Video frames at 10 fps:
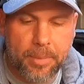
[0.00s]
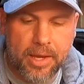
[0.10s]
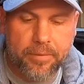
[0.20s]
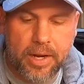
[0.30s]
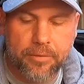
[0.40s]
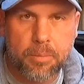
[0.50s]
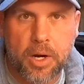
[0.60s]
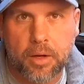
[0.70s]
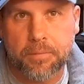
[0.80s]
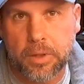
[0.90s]
might have an
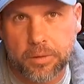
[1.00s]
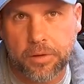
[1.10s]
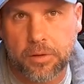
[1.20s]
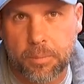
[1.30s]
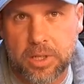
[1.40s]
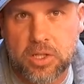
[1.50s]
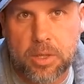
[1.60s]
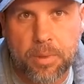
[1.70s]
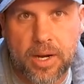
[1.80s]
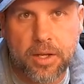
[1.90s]
aftermarket filter. It's a little bit
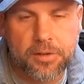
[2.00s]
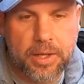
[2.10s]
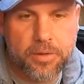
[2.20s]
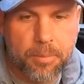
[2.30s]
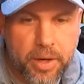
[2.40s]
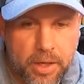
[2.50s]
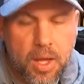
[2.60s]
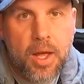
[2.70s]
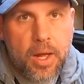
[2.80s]
cheaper. I can save some money.